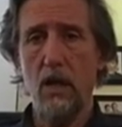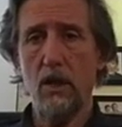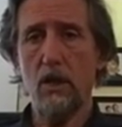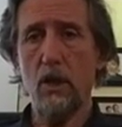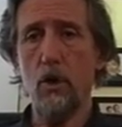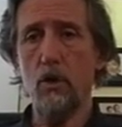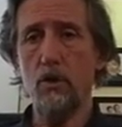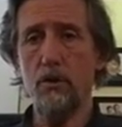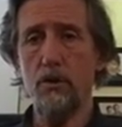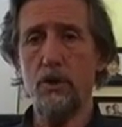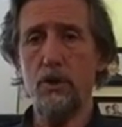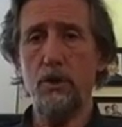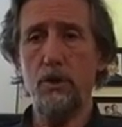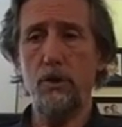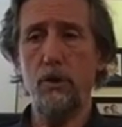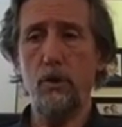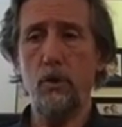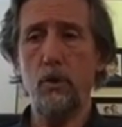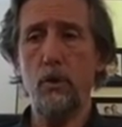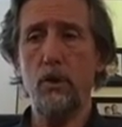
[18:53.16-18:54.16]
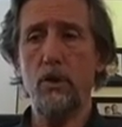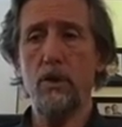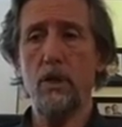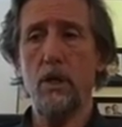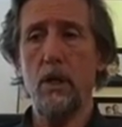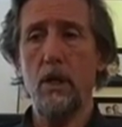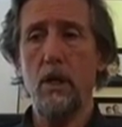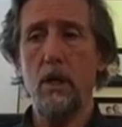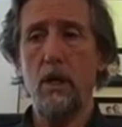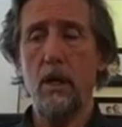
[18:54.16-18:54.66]
goes to
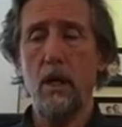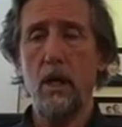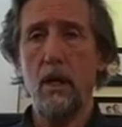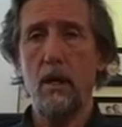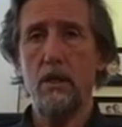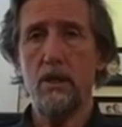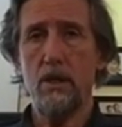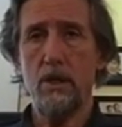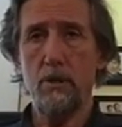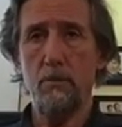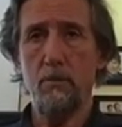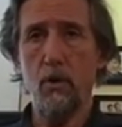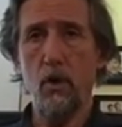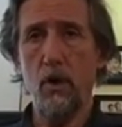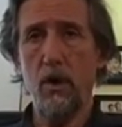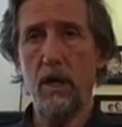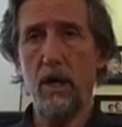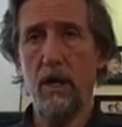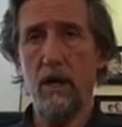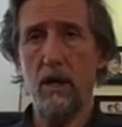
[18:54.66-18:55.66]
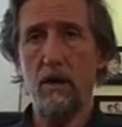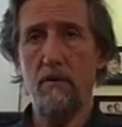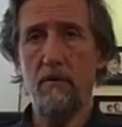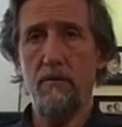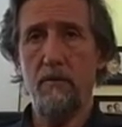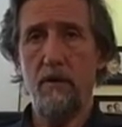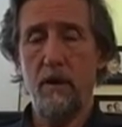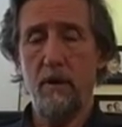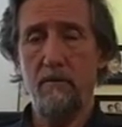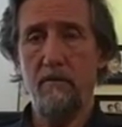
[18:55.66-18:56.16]
support of
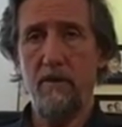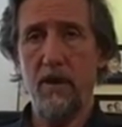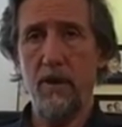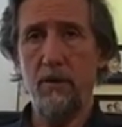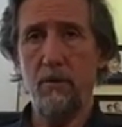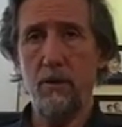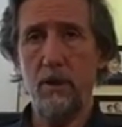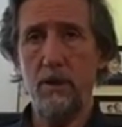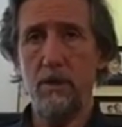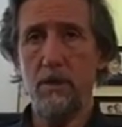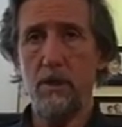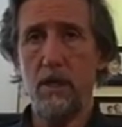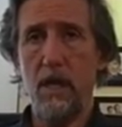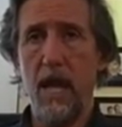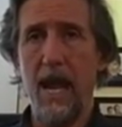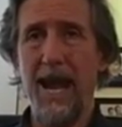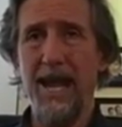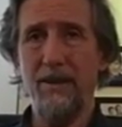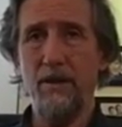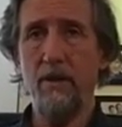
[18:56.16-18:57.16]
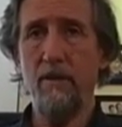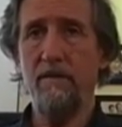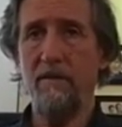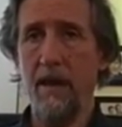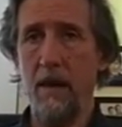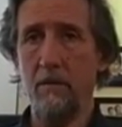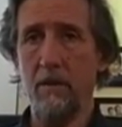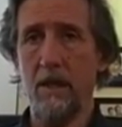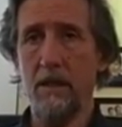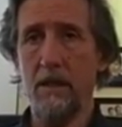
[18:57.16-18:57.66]
veterans and their
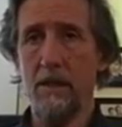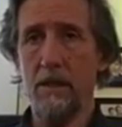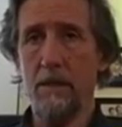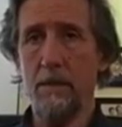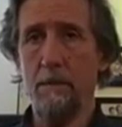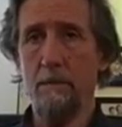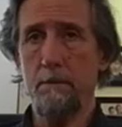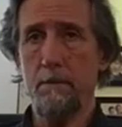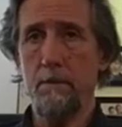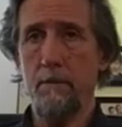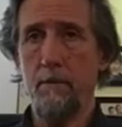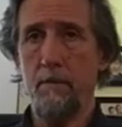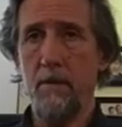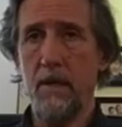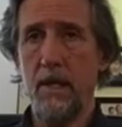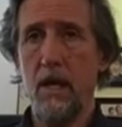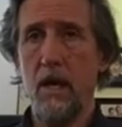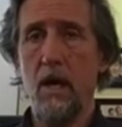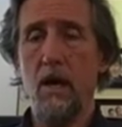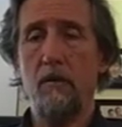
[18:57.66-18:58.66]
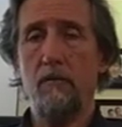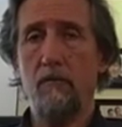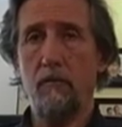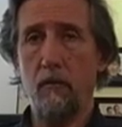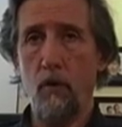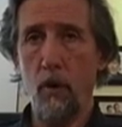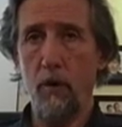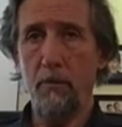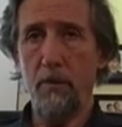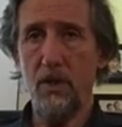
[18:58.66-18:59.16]
families.
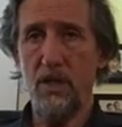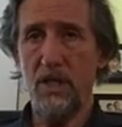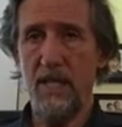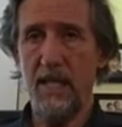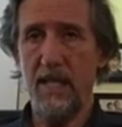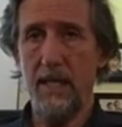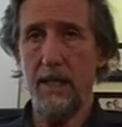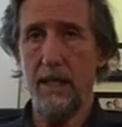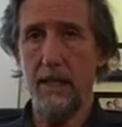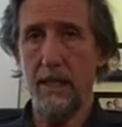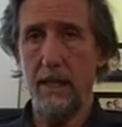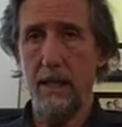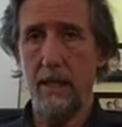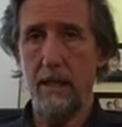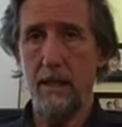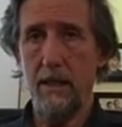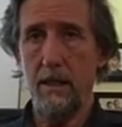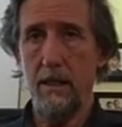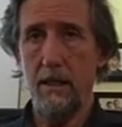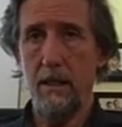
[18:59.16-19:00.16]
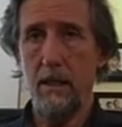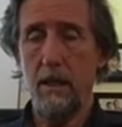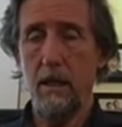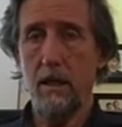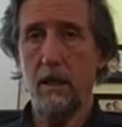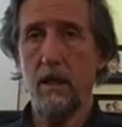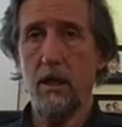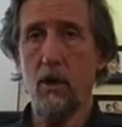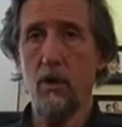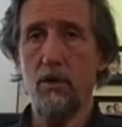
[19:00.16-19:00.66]
4%
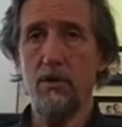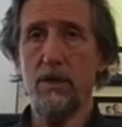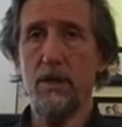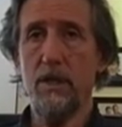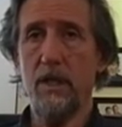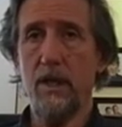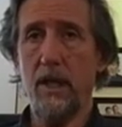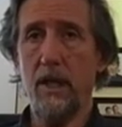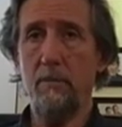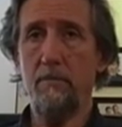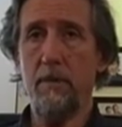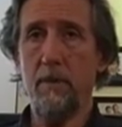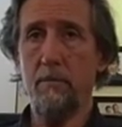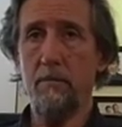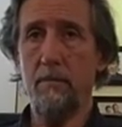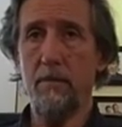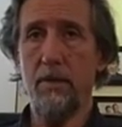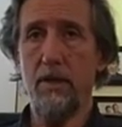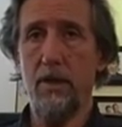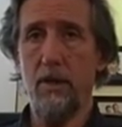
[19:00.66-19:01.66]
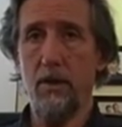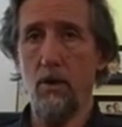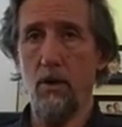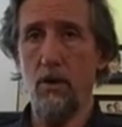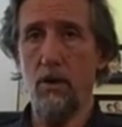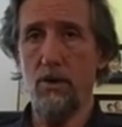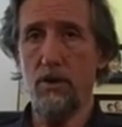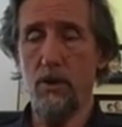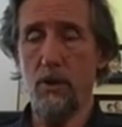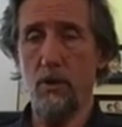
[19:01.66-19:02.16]
goes to keep the
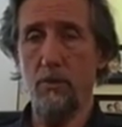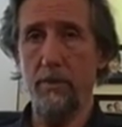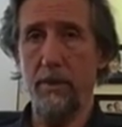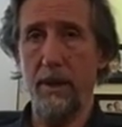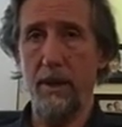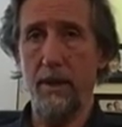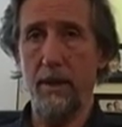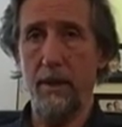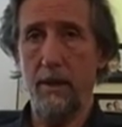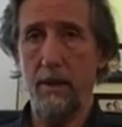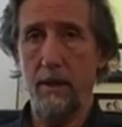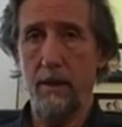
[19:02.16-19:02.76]
doors open,